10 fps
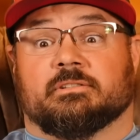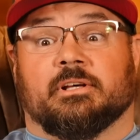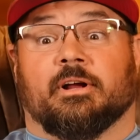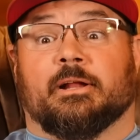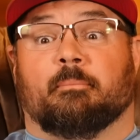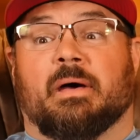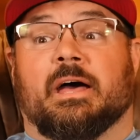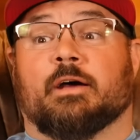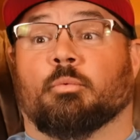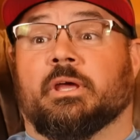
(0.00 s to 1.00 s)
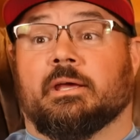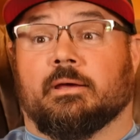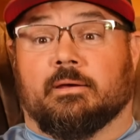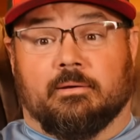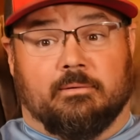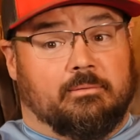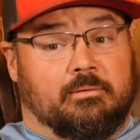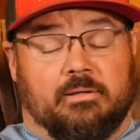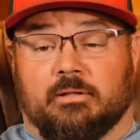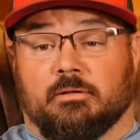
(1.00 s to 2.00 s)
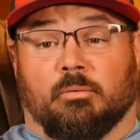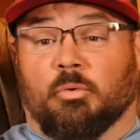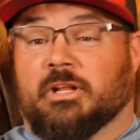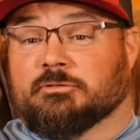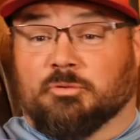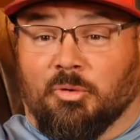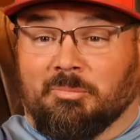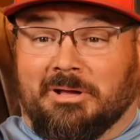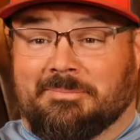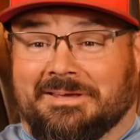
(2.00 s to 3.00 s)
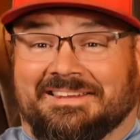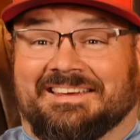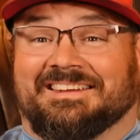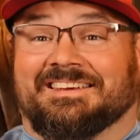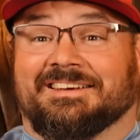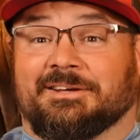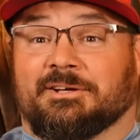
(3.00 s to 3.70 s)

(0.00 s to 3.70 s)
setter had a bad week, and the winning score might be an 80.